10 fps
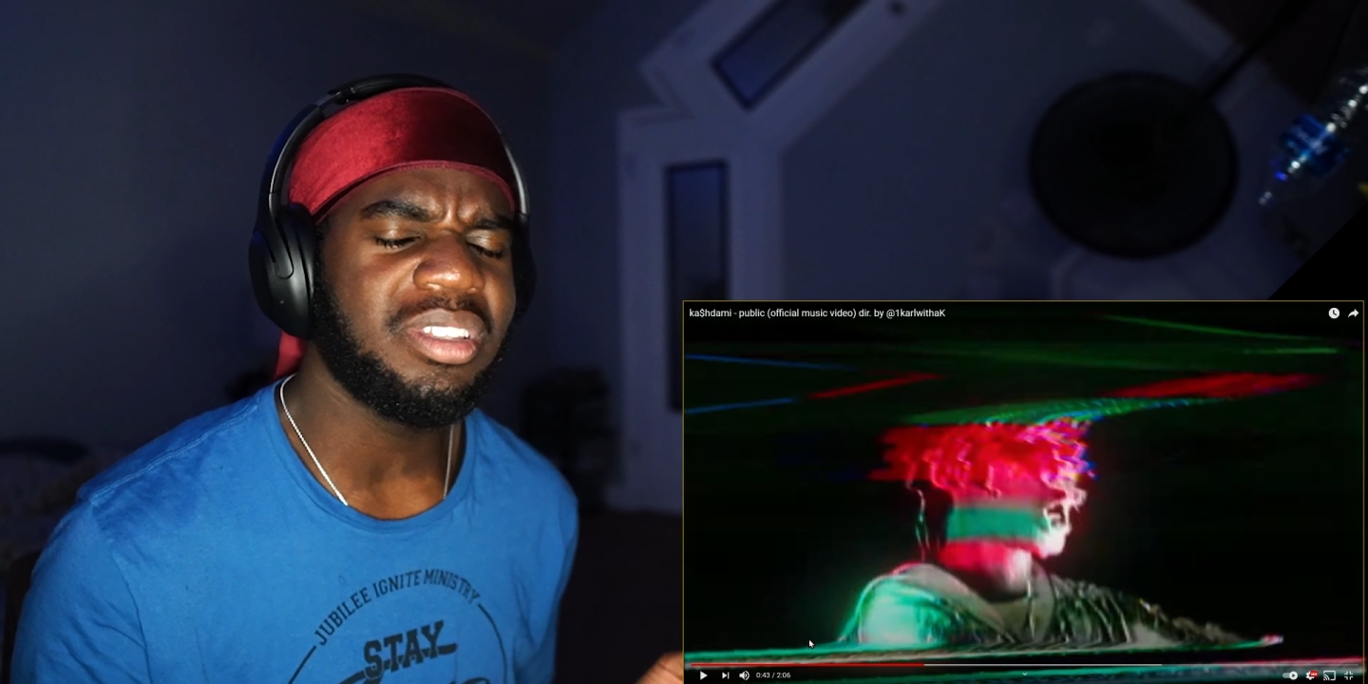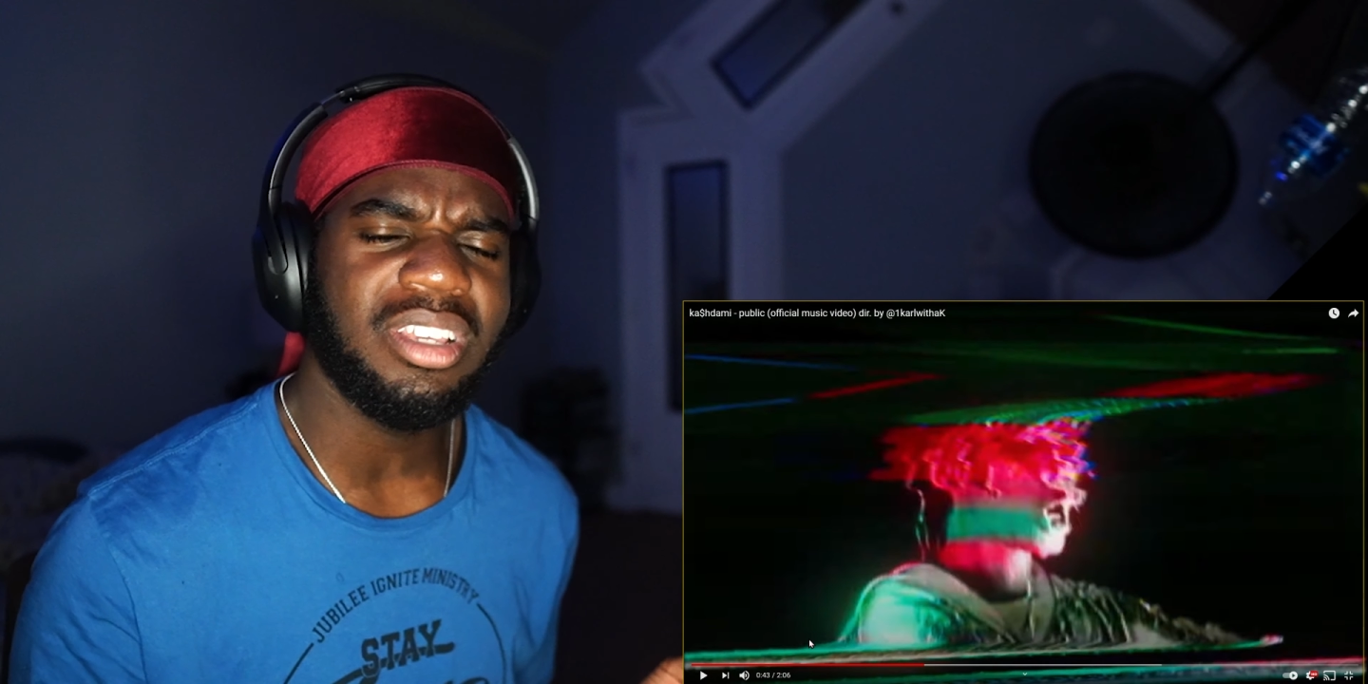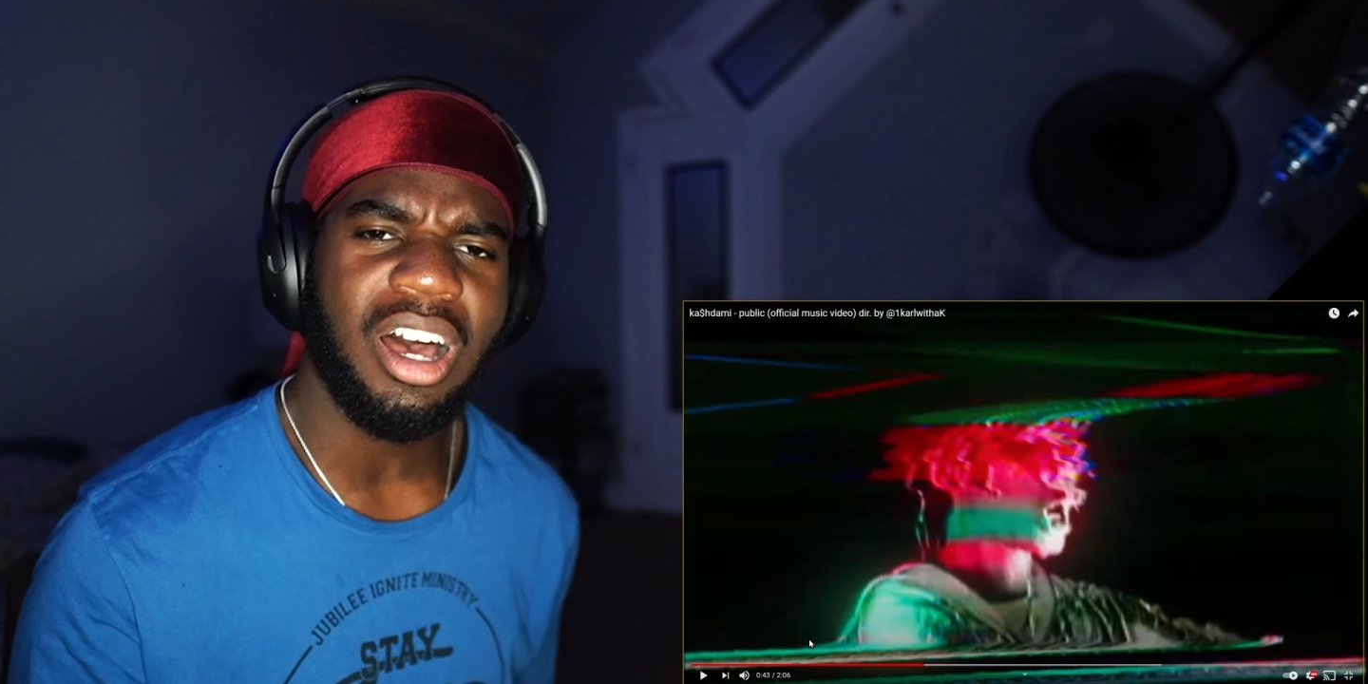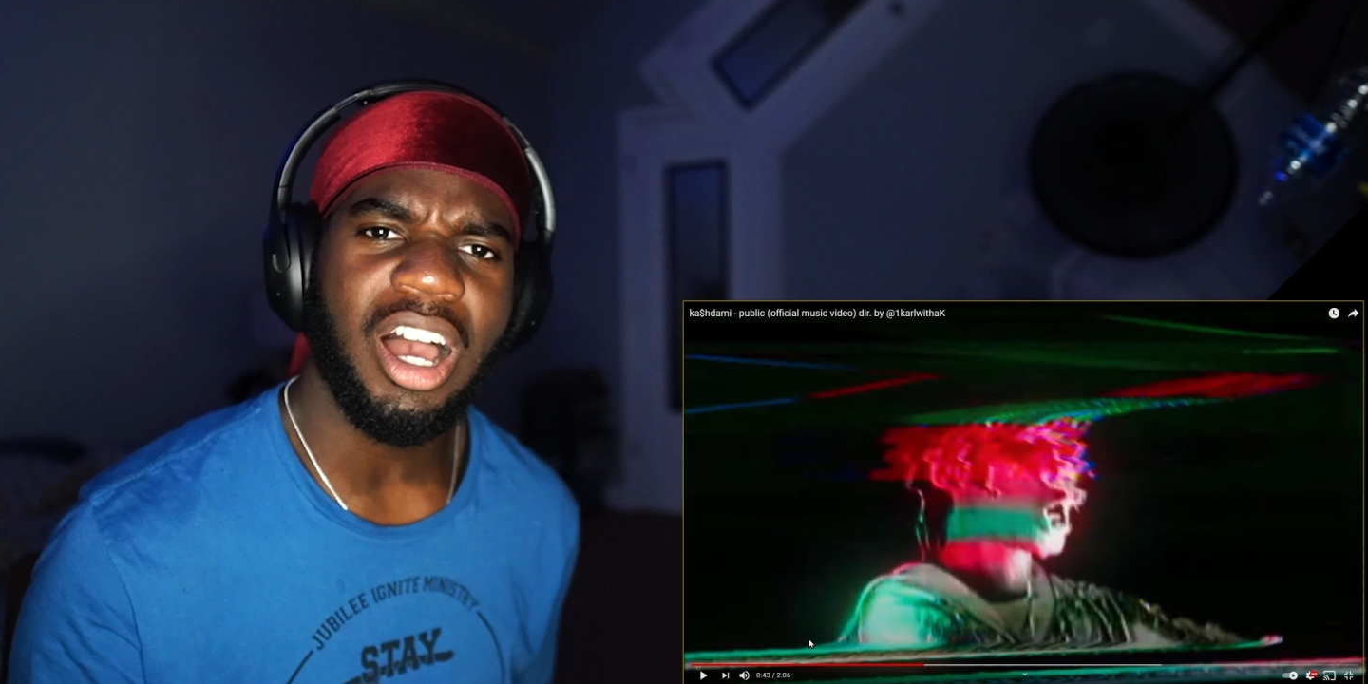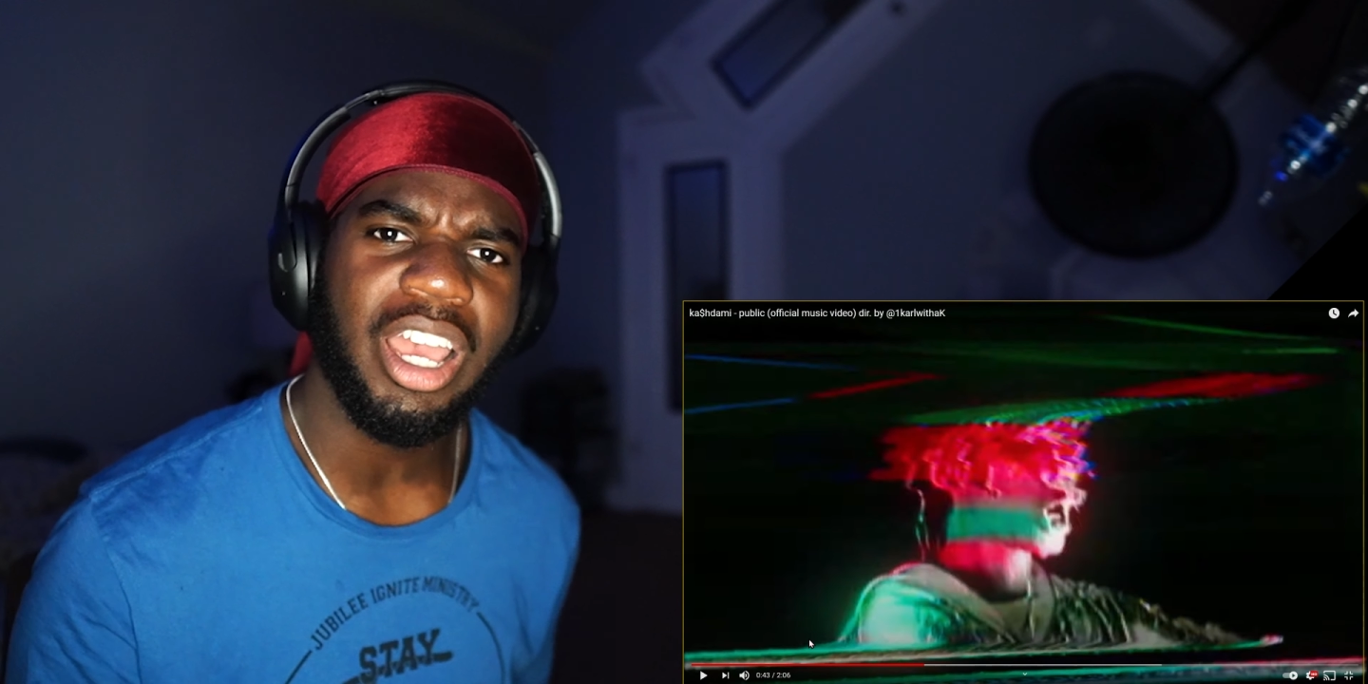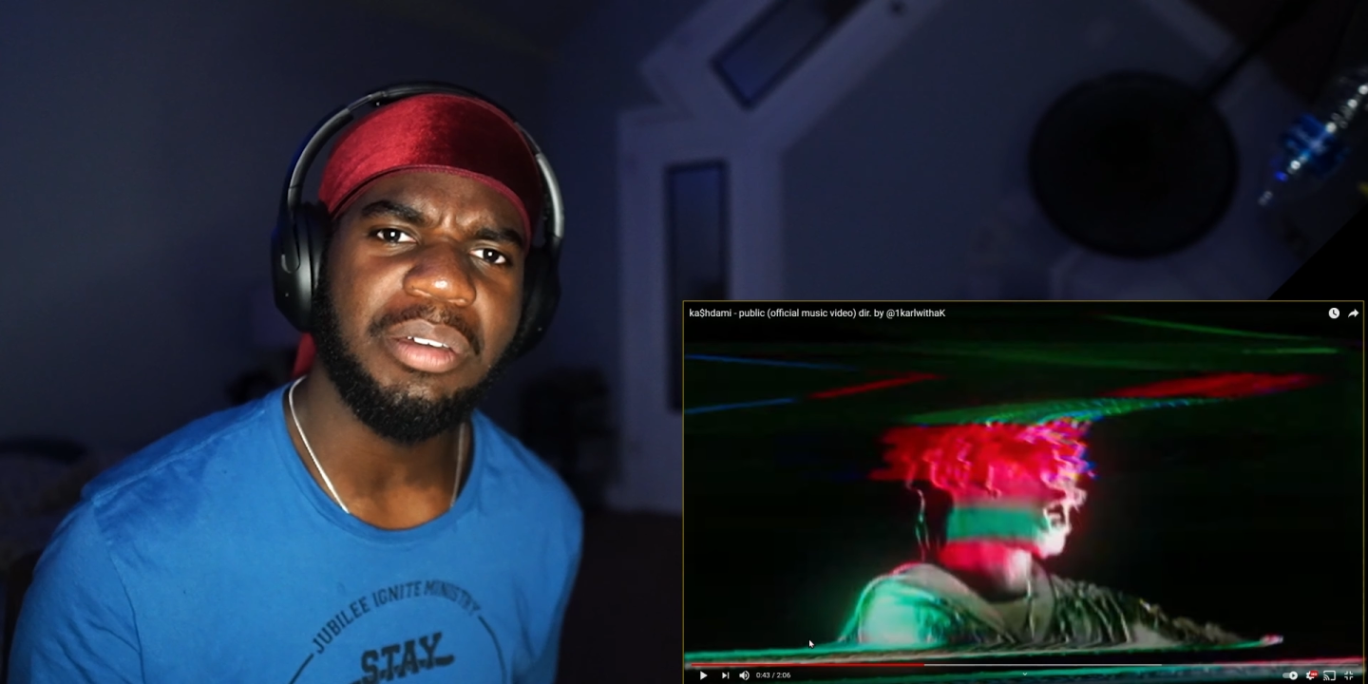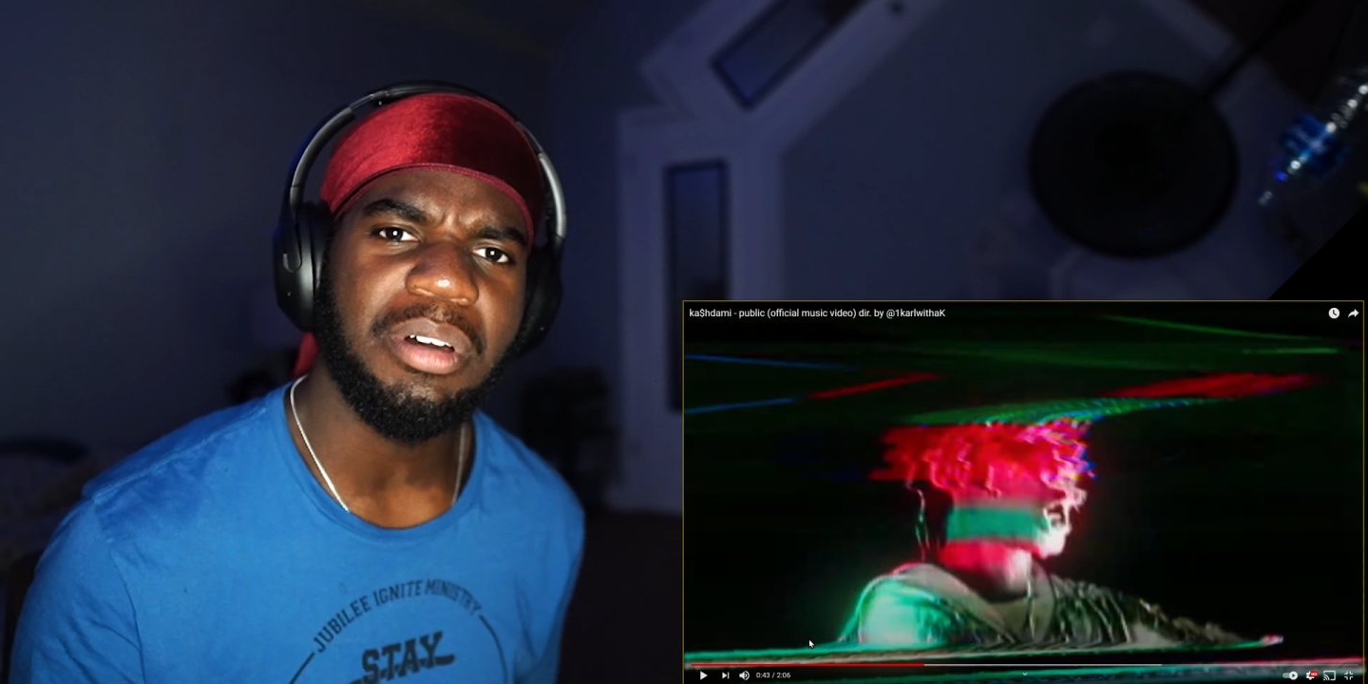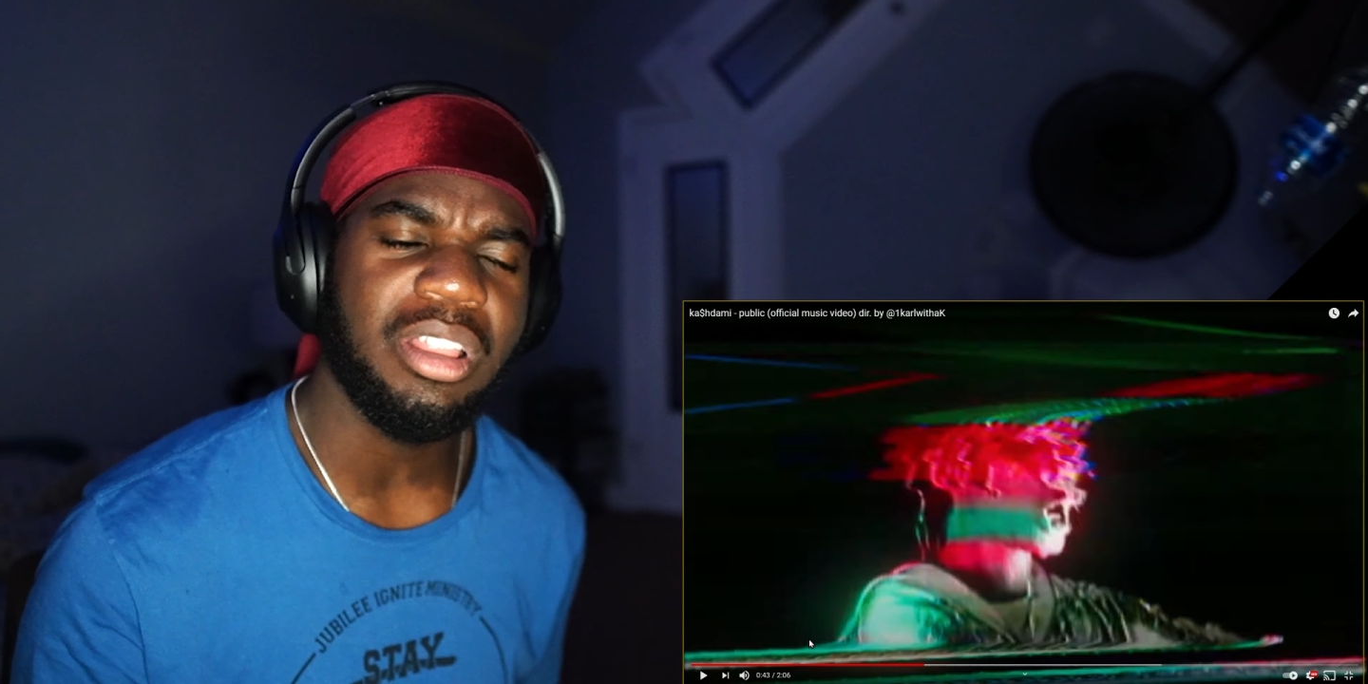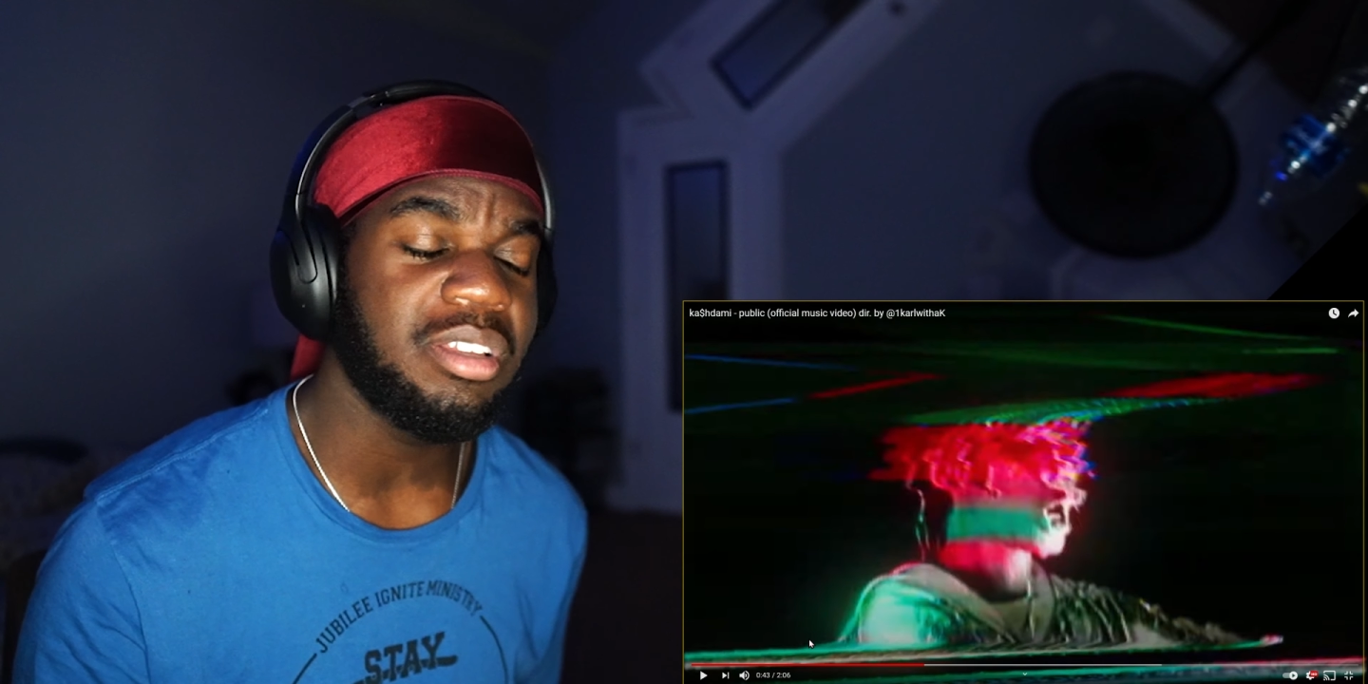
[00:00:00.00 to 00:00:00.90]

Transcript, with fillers: talking about?